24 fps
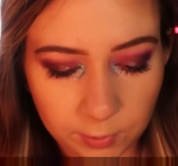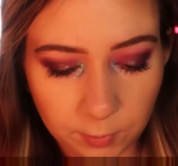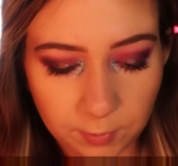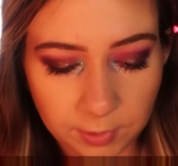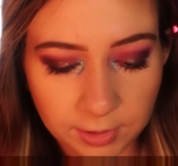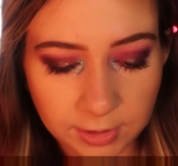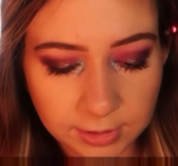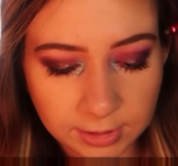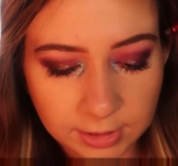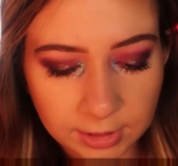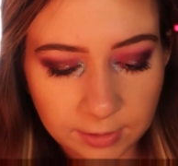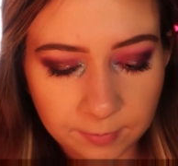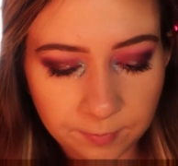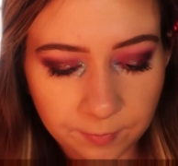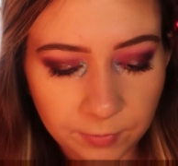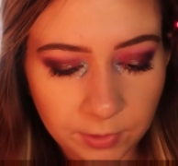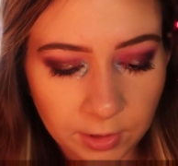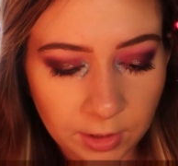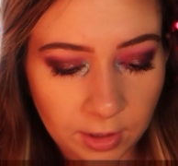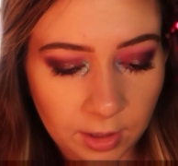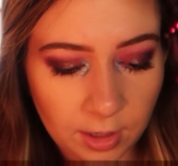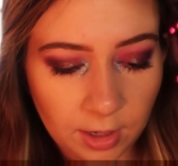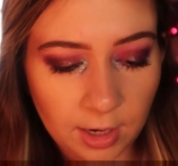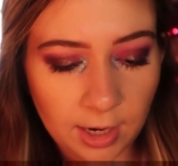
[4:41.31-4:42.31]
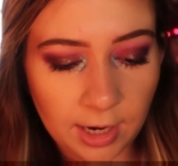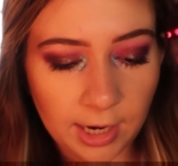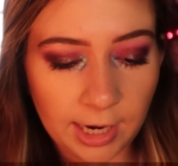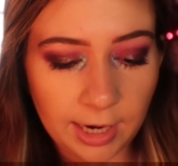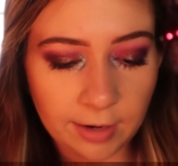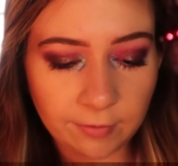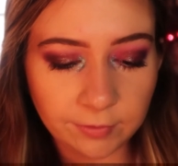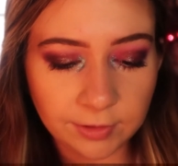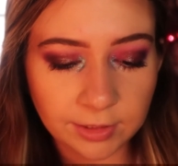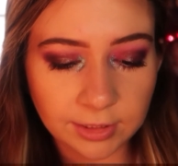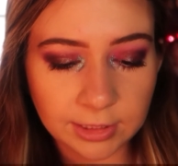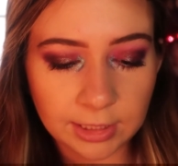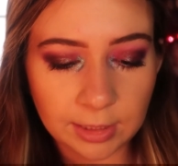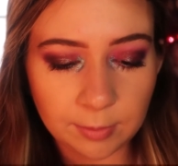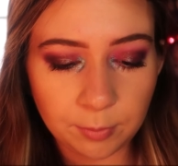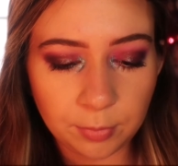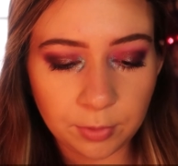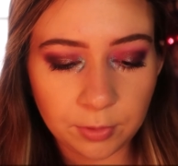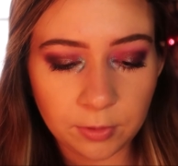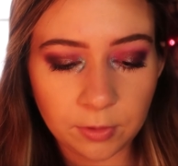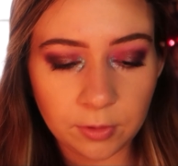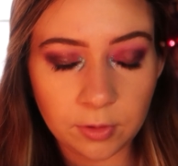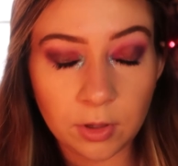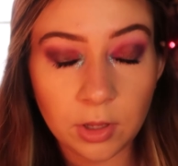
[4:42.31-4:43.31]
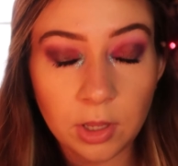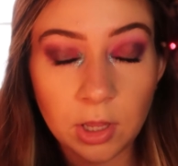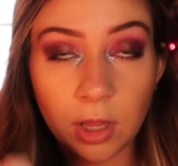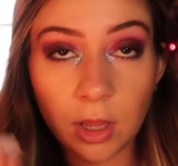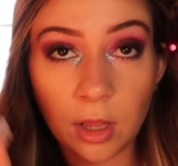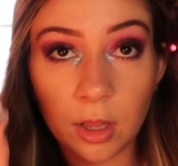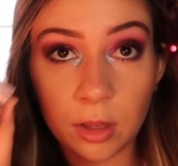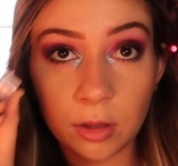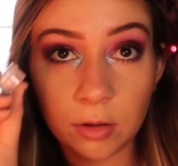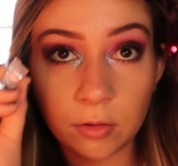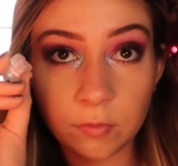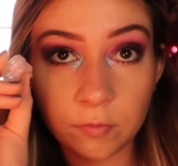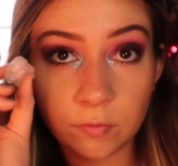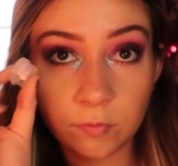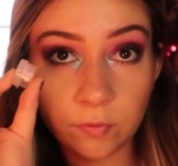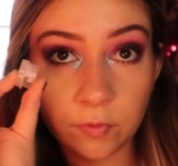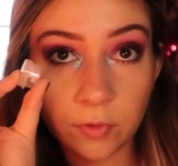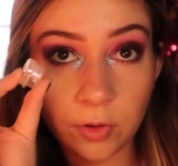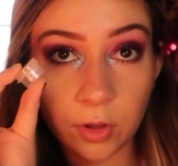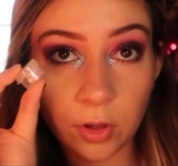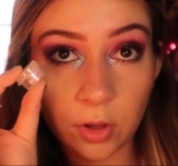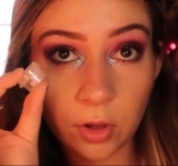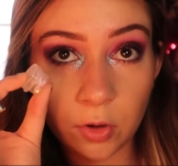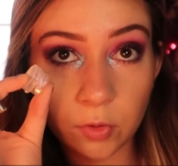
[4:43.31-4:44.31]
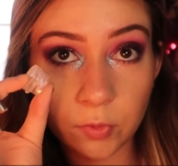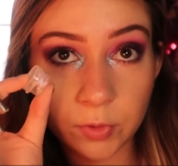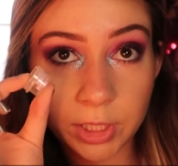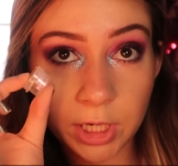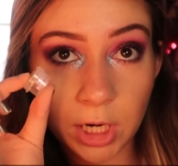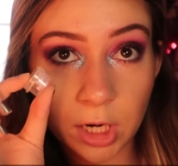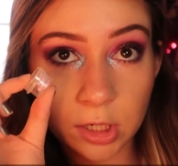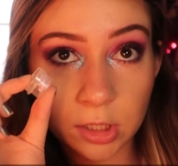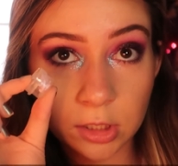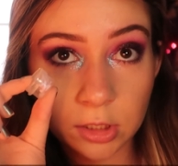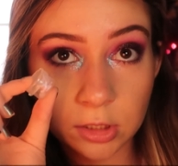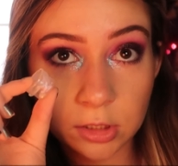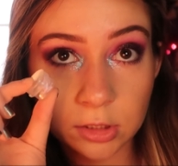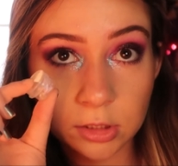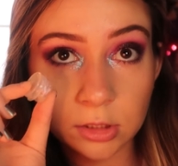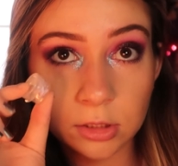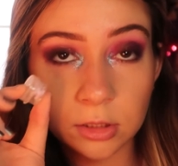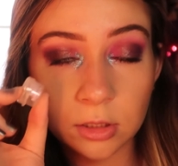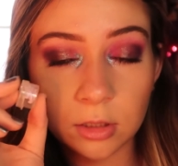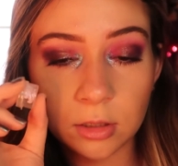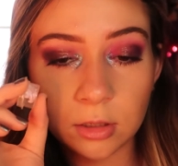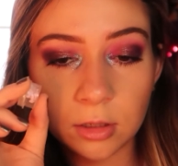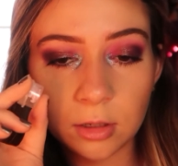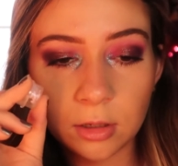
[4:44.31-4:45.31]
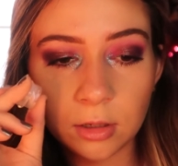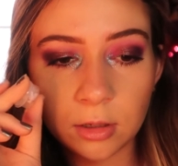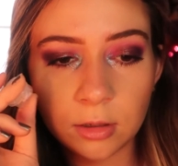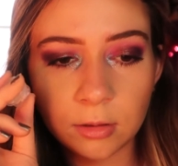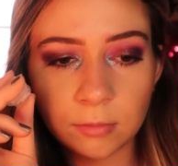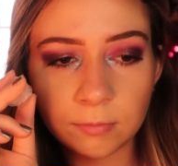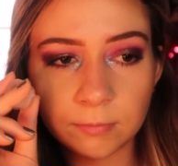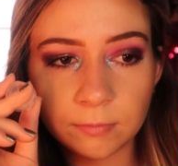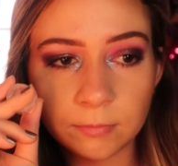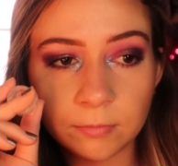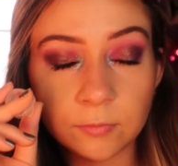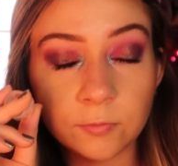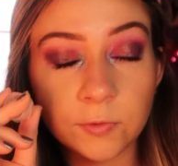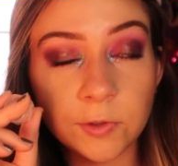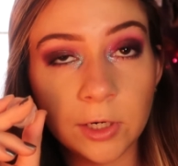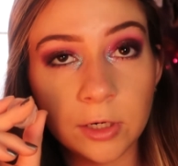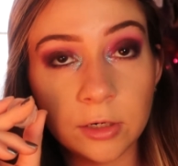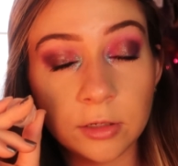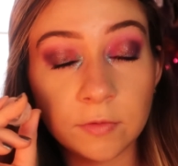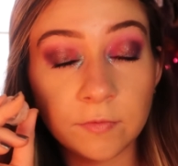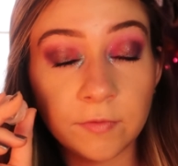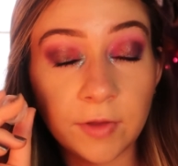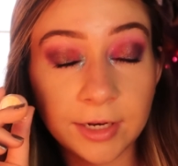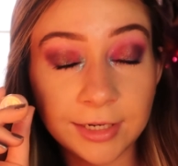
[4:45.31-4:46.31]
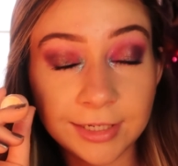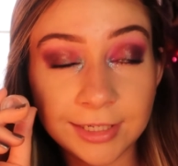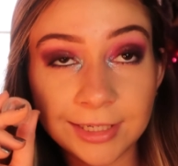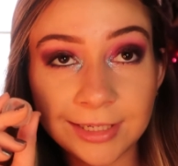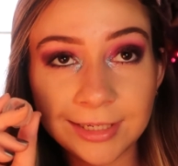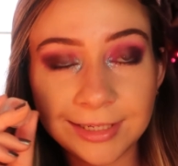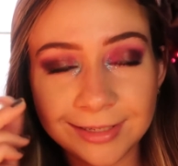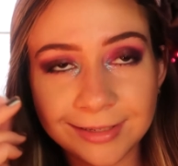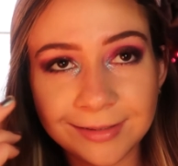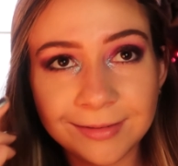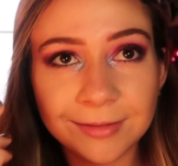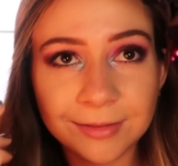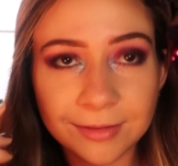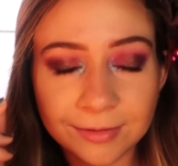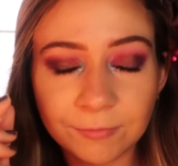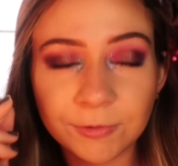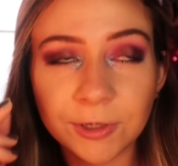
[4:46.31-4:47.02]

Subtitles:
what is it? I have a sample of Rihanna's Fenty